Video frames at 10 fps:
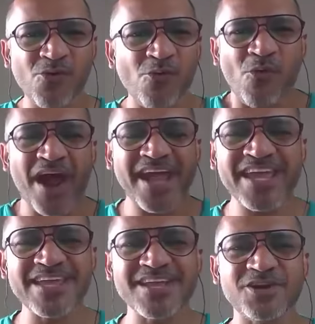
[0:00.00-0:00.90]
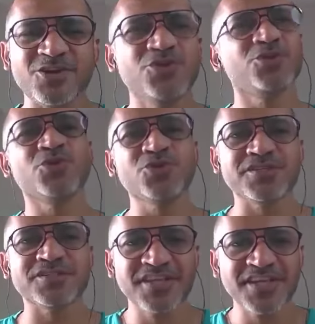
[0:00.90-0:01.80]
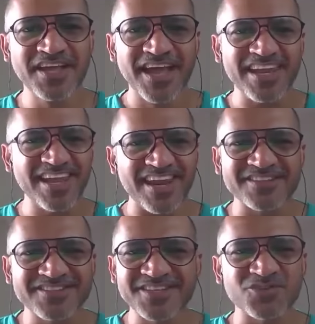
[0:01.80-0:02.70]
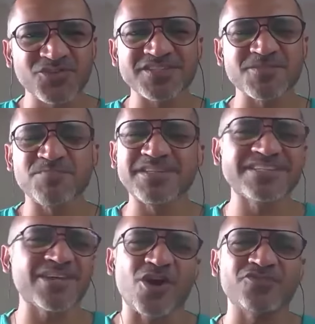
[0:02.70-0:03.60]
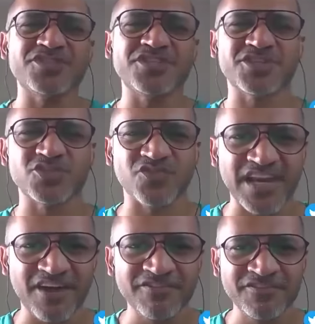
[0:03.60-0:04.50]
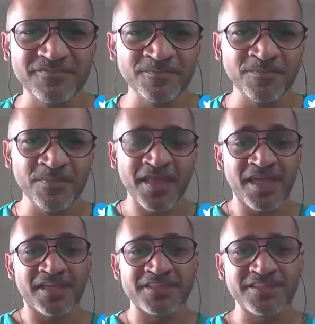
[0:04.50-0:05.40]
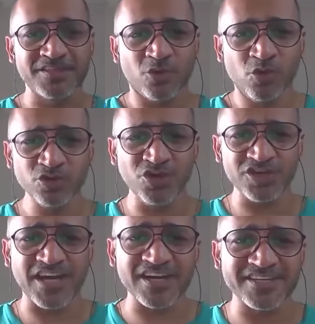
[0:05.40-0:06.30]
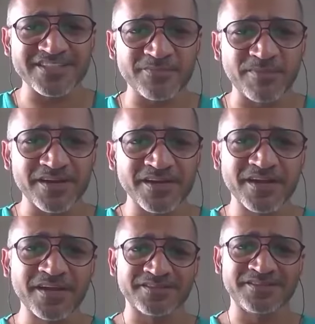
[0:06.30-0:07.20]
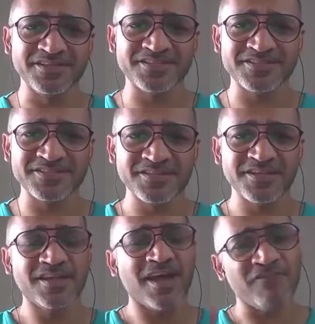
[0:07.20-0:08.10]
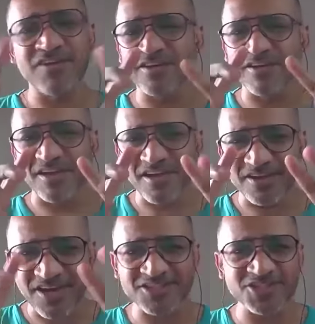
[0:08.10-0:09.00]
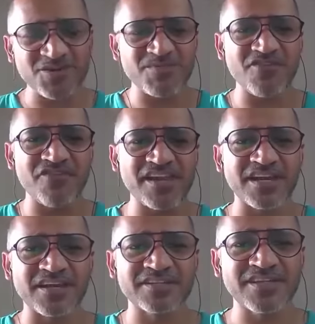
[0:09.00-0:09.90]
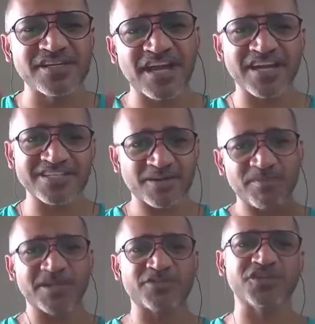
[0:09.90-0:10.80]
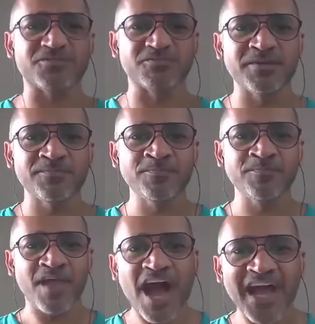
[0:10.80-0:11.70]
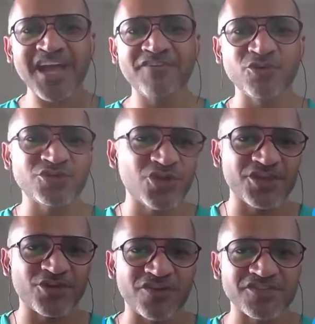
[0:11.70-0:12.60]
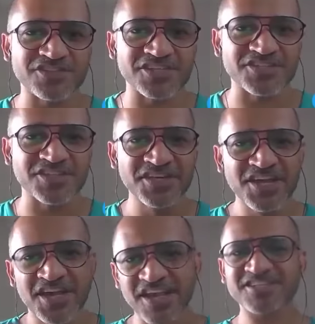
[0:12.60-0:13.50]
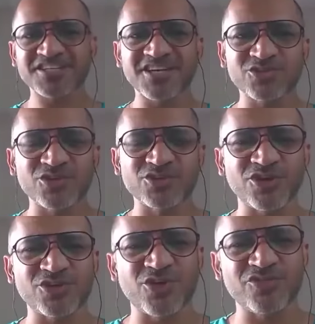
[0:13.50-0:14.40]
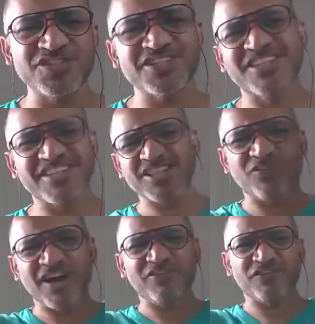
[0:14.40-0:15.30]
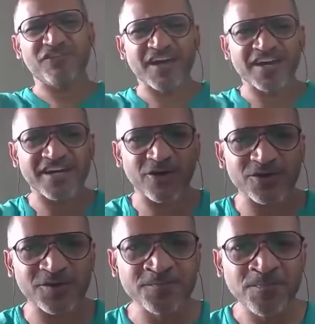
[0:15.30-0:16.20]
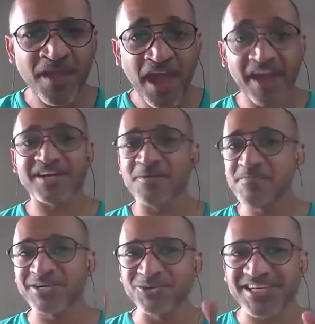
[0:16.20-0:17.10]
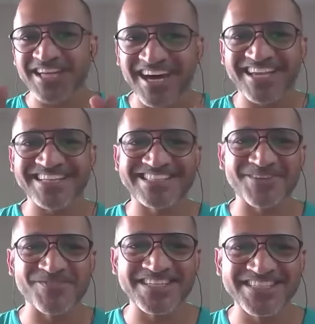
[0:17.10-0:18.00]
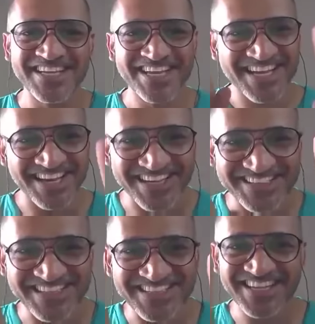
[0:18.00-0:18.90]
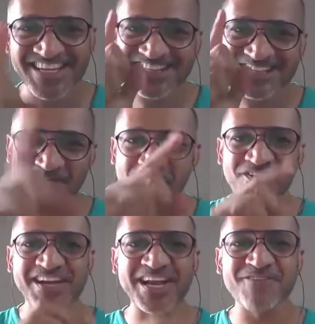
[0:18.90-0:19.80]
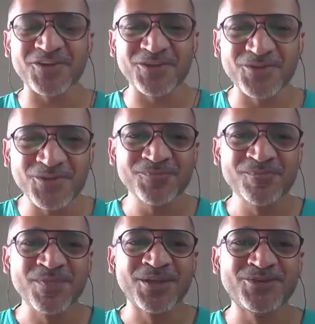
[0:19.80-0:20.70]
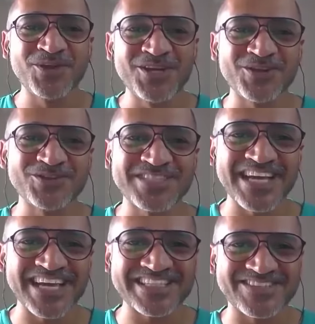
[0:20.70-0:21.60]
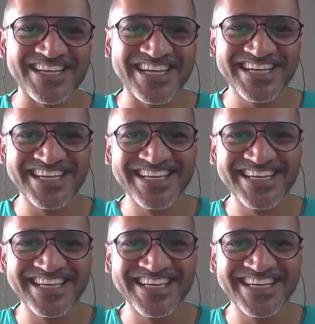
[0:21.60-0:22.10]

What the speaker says: why do you do this? And our answer is very simple. These are conversations we love. Who's your target segment? This we Rajesh and me are very clear. The target segment is first me. I have to enjoy the conversation. Rajesh has to enjoy the conversation. Then the world will figure it out. And coming to target segments, Rajesh, this is a perfect time for you to introduce our guest today.